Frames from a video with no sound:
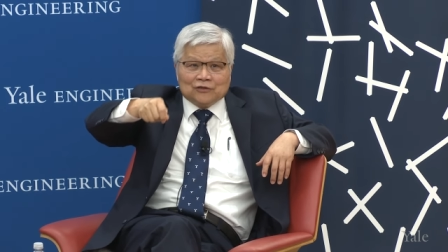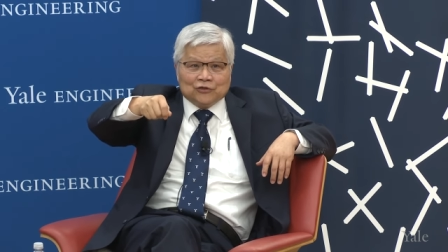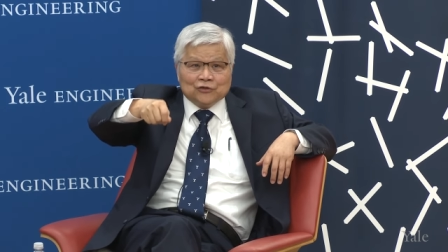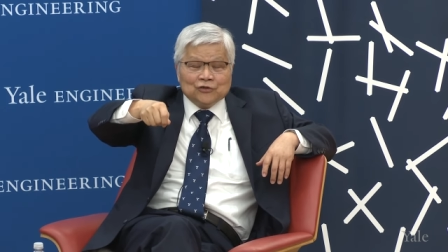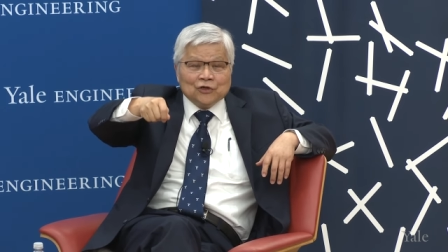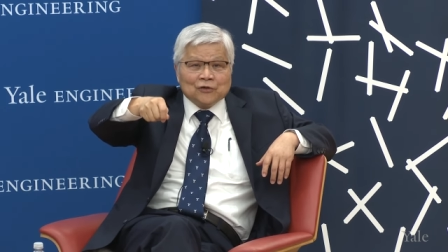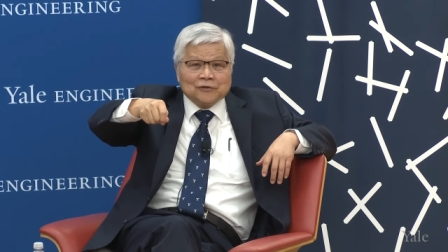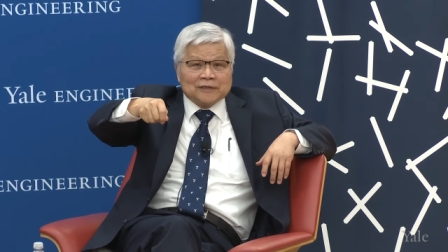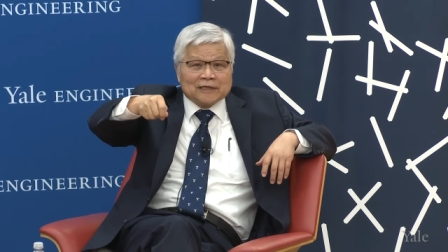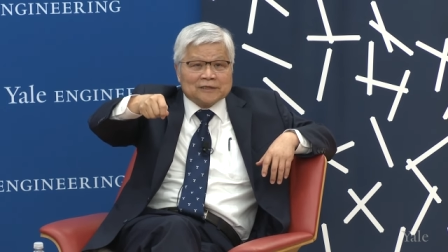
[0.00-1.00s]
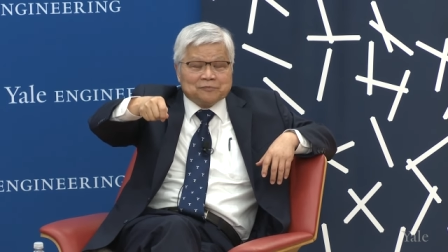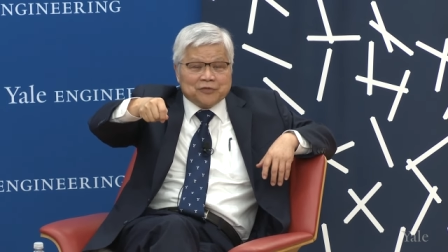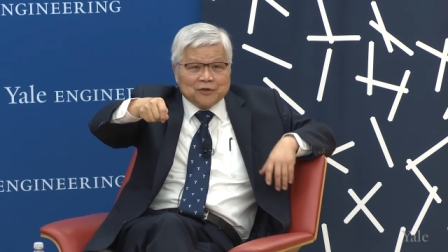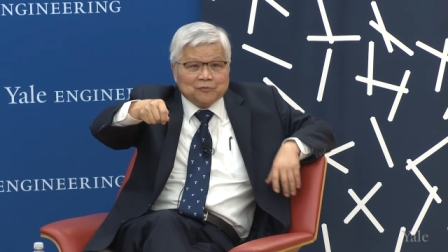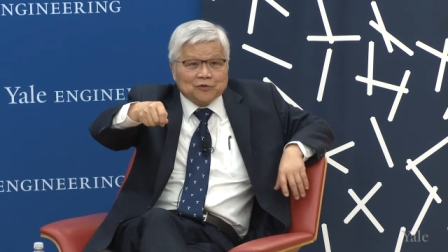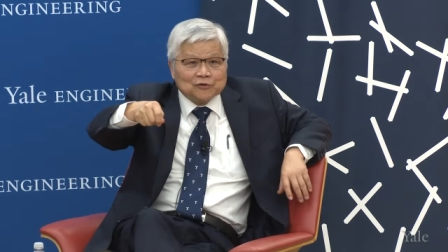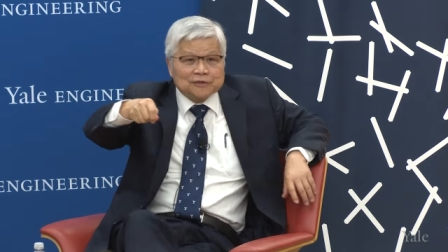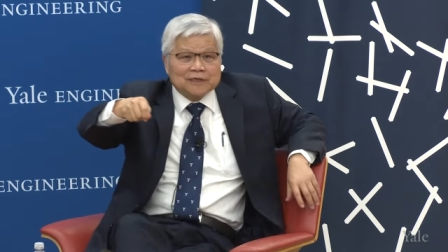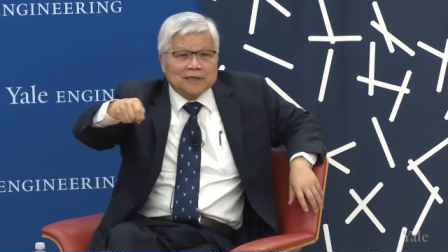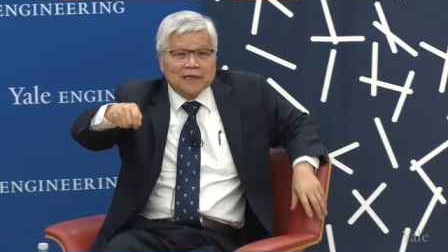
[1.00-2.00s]
do you know that the
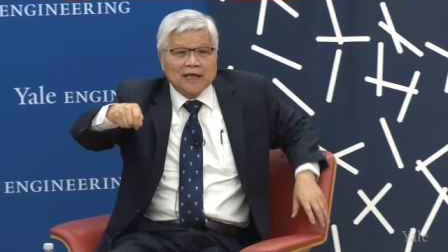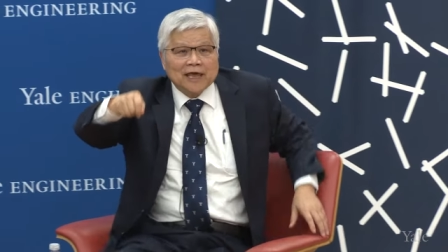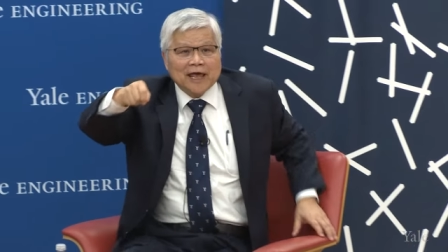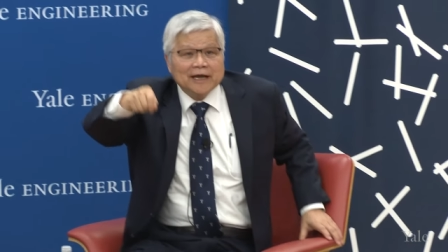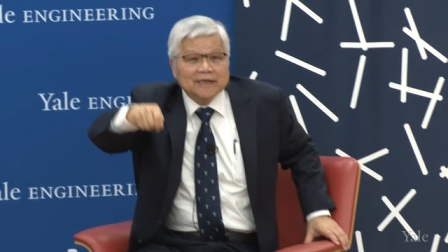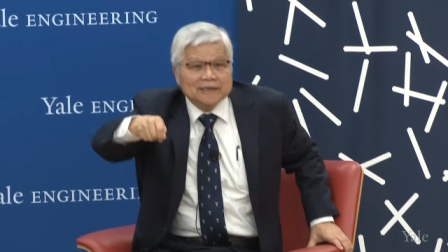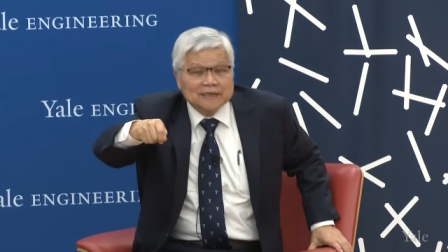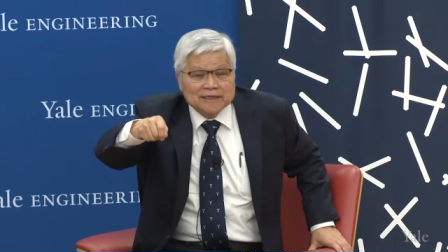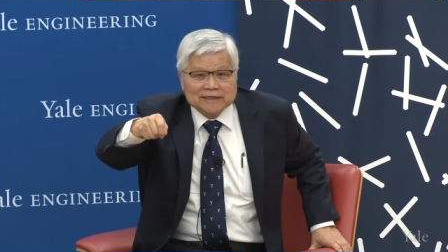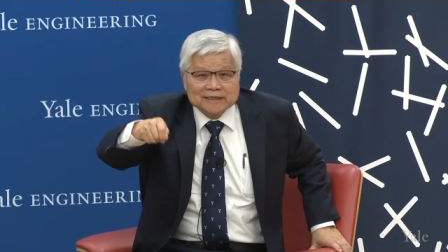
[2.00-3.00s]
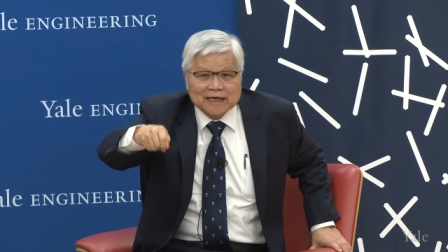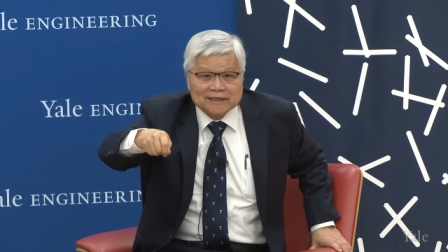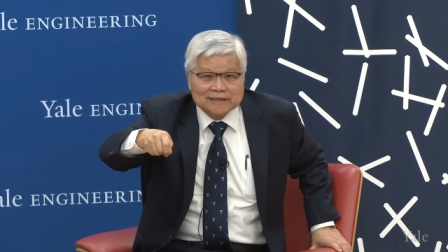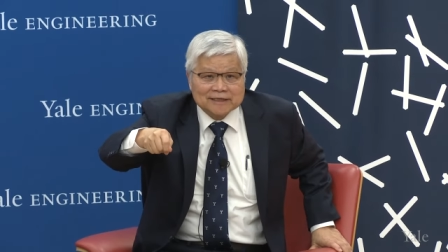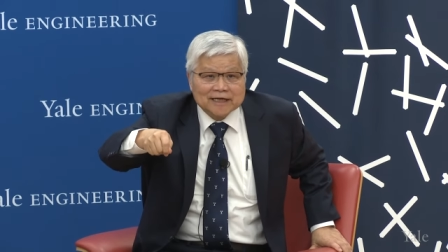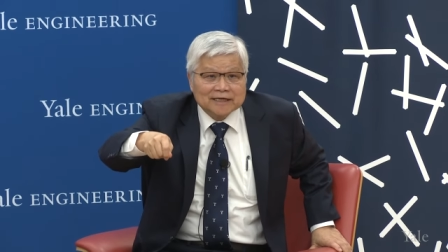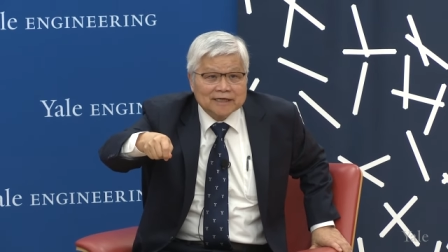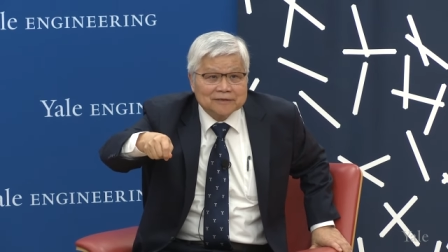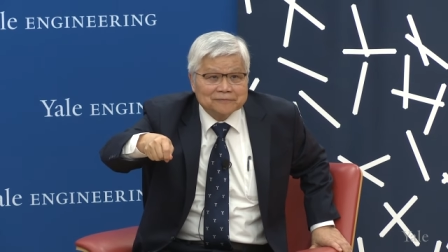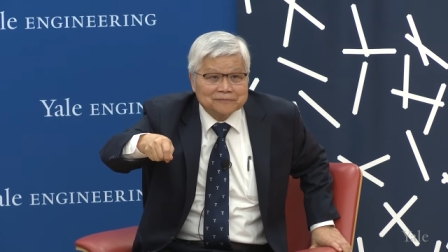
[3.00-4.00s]
people's uh, hand is not
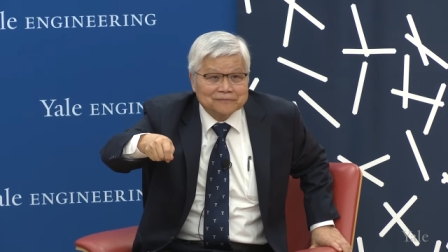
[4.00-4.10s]
steady?